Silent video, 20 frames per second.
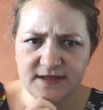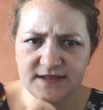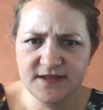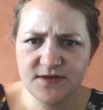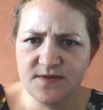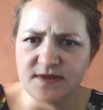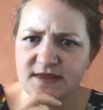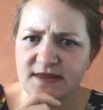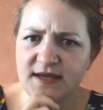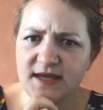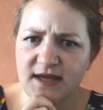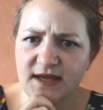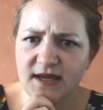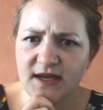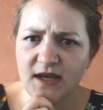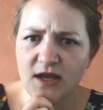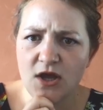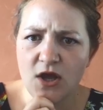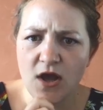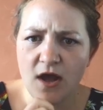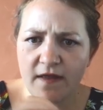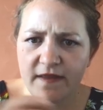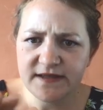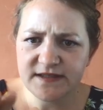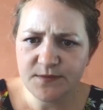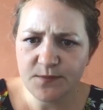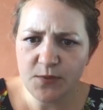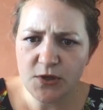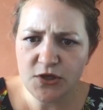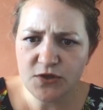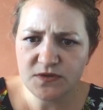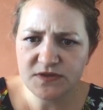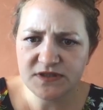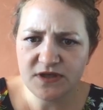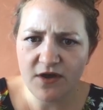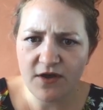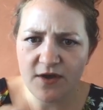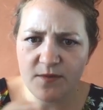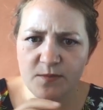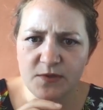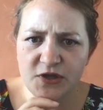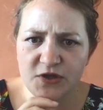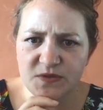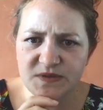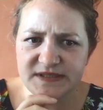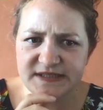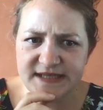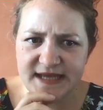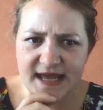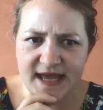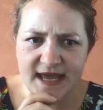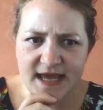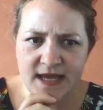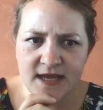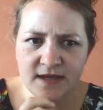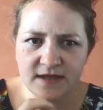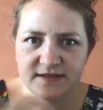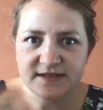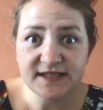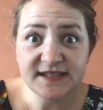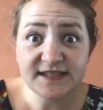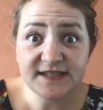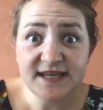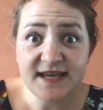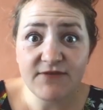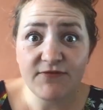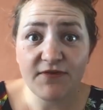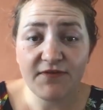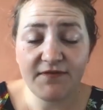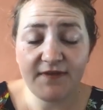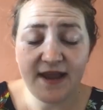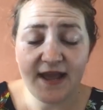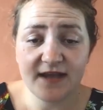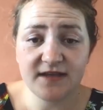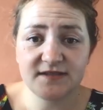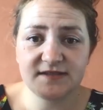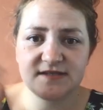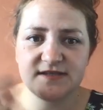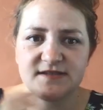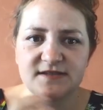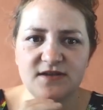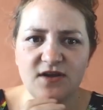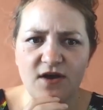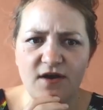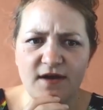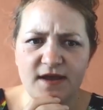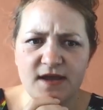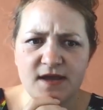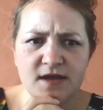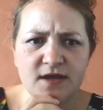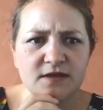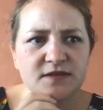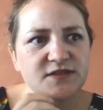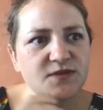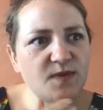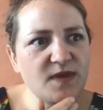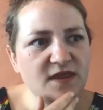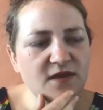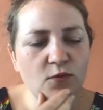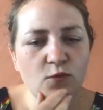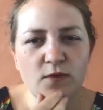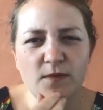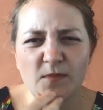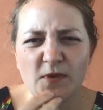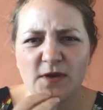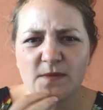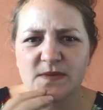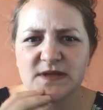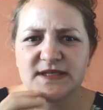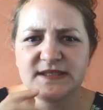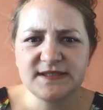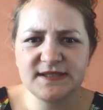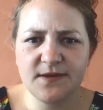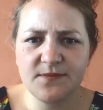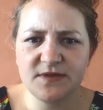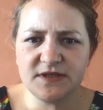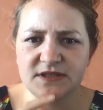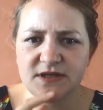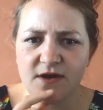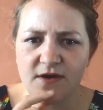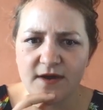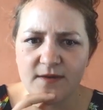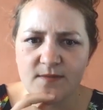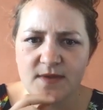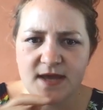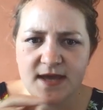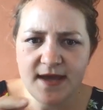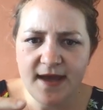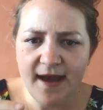so we're thinking there's a blue sky, blue sea, as the sea reflects the sky. So we think, oh, it might be summertime.